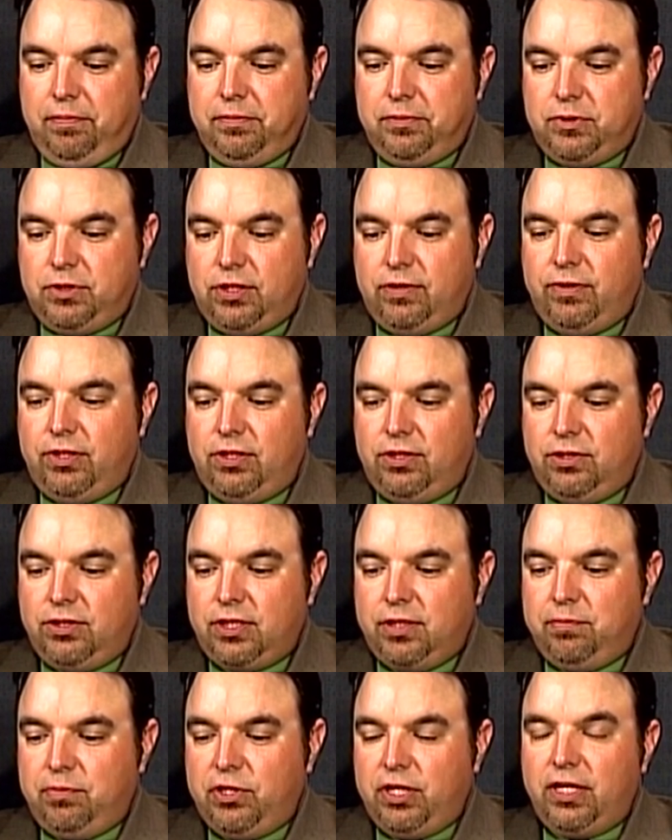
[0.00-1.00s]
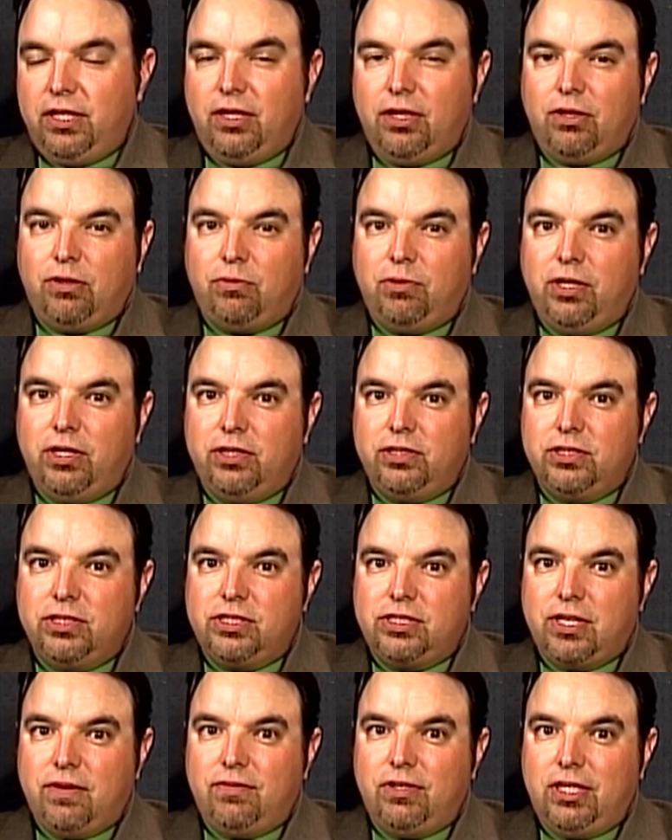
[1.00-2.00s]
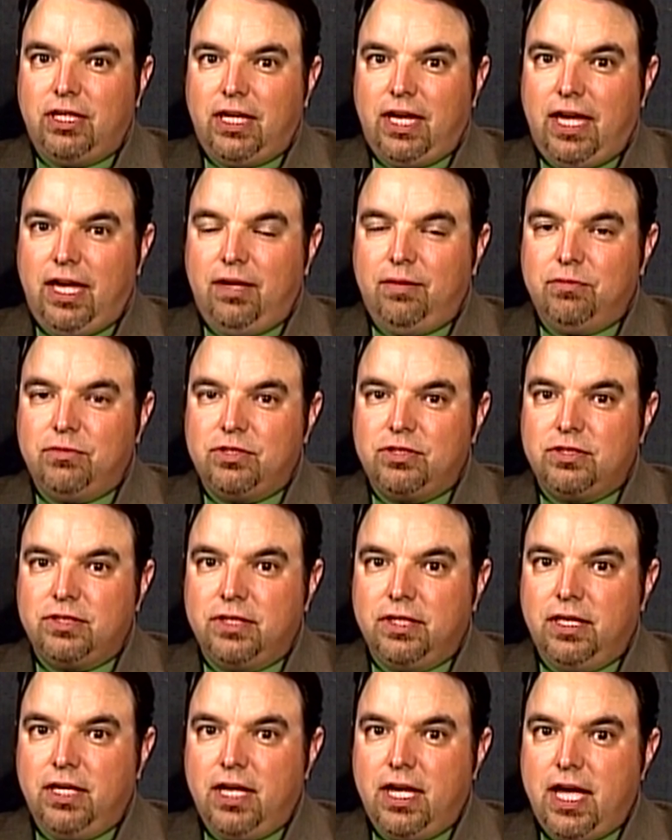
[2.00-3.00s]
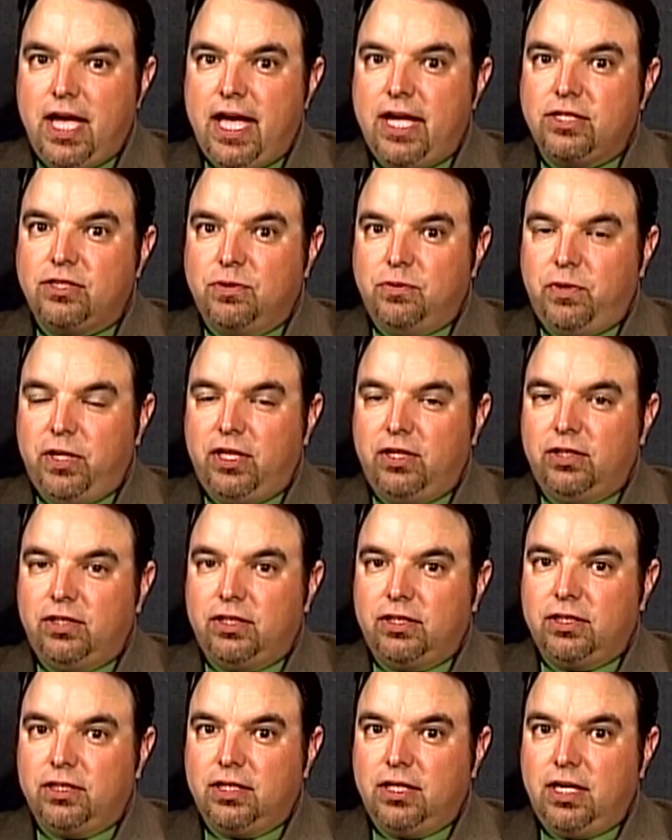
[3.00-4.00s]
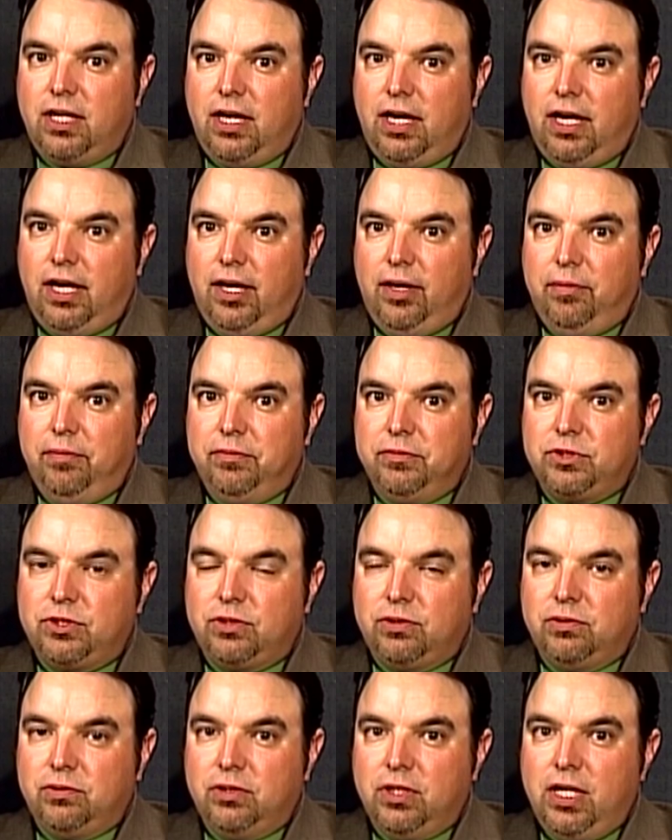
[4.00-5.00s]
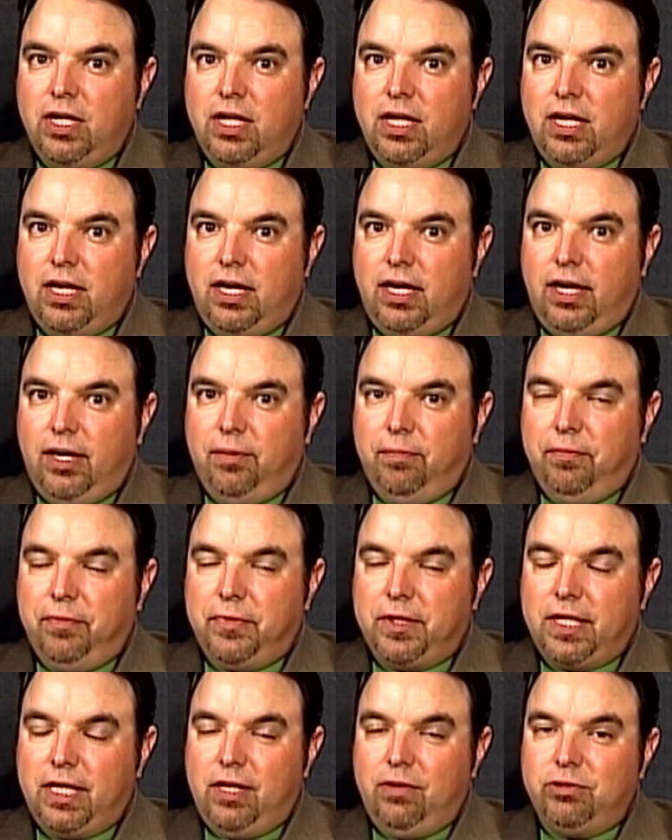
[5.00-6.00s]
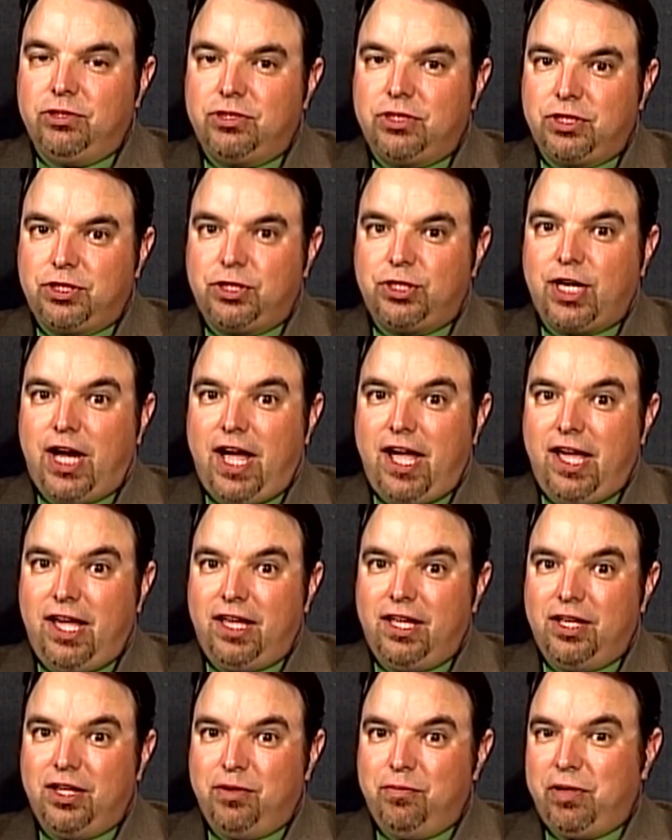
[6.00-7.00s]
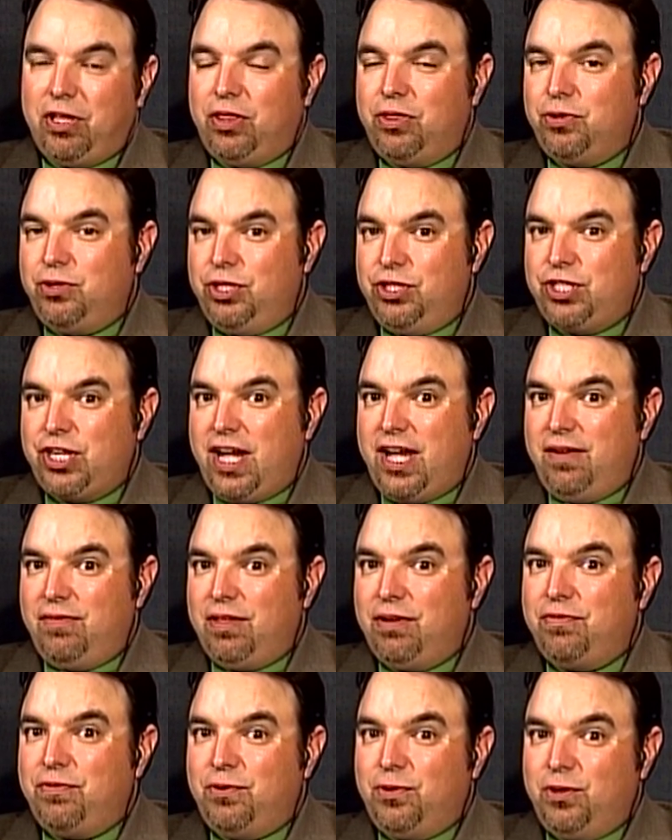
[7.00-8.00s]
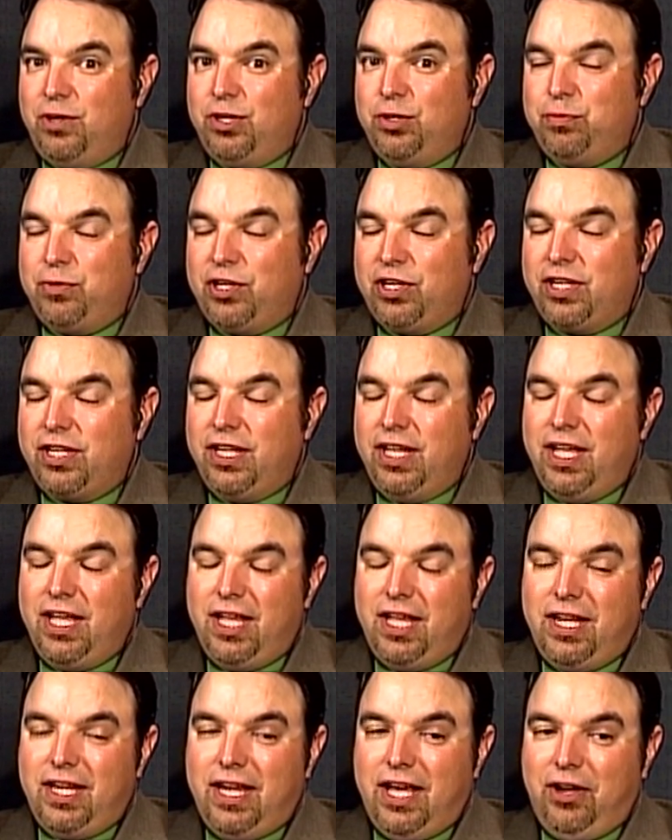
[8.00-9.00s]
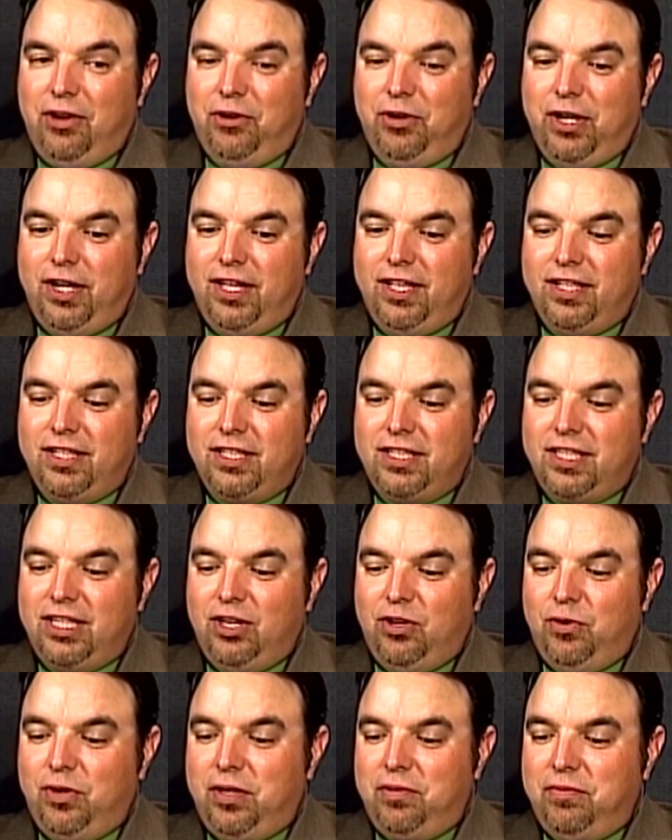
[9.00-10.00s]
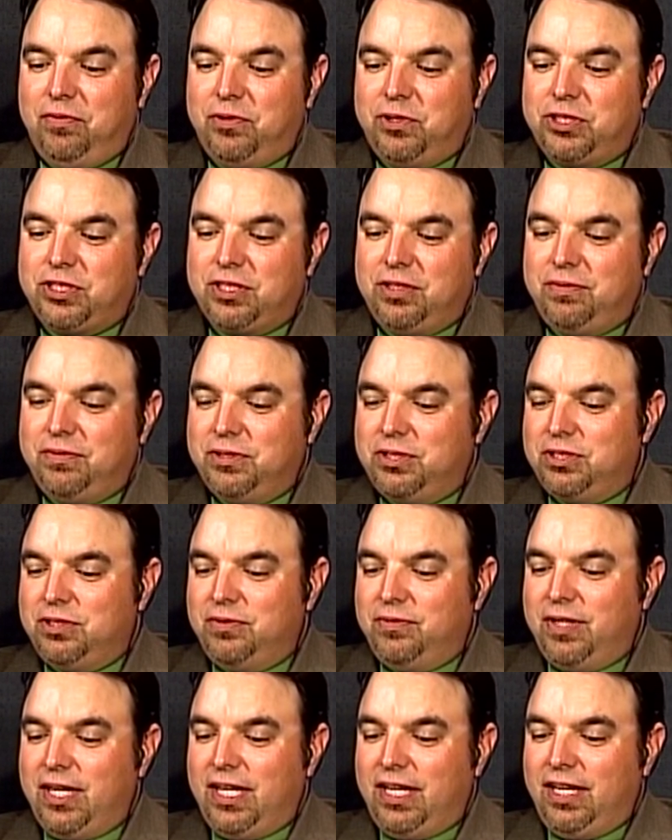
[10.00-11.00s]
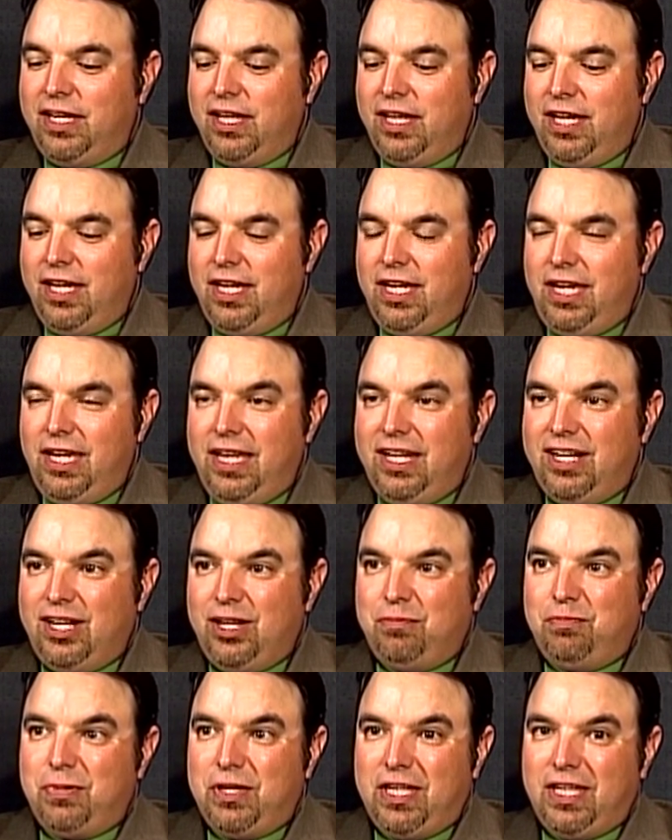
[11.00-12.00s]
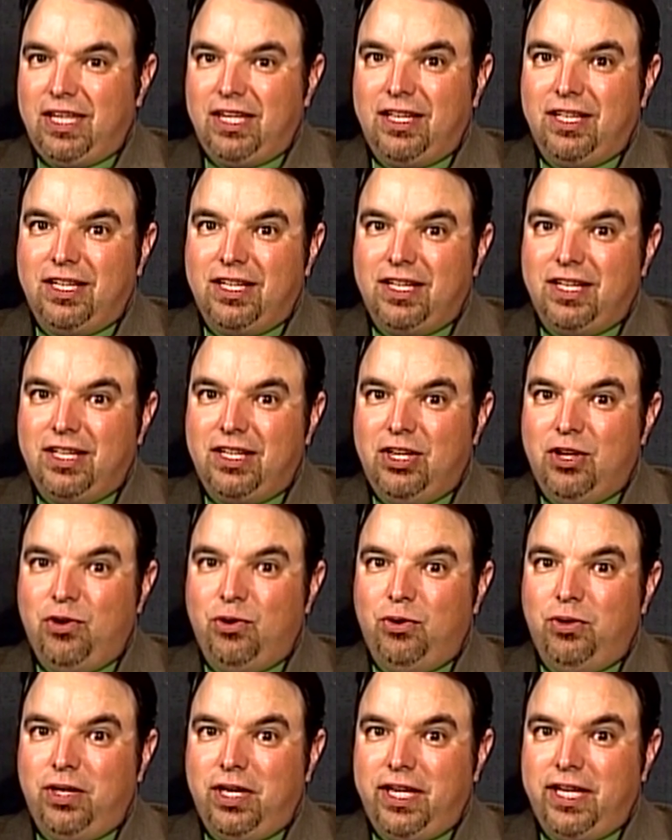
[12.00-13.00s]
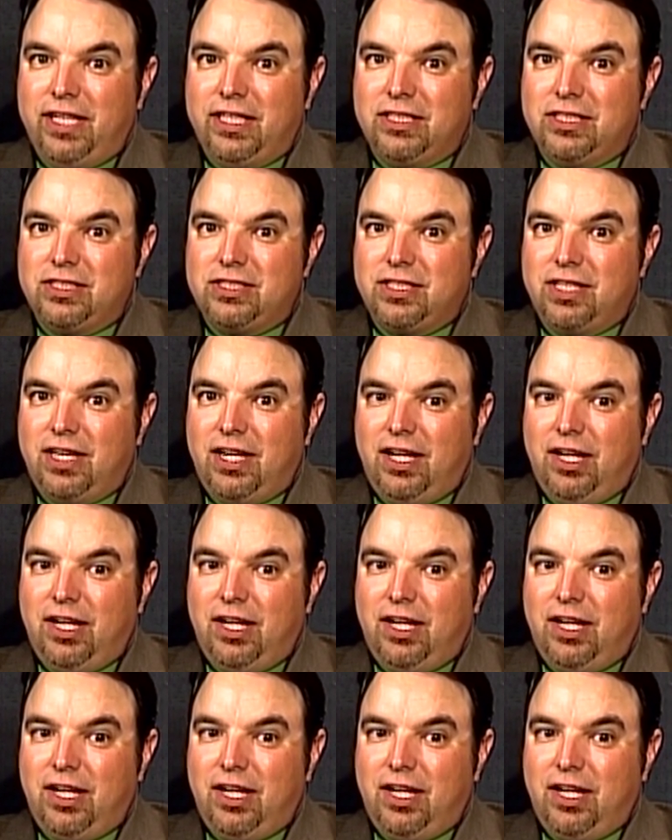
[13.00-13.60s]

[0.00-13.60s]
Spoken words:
Sylvain Turgeon played in 370 games as a Whaler, so he was just about 30 shy of that 400 mark. Now, unfortunately for Sylvain, he ended up being known as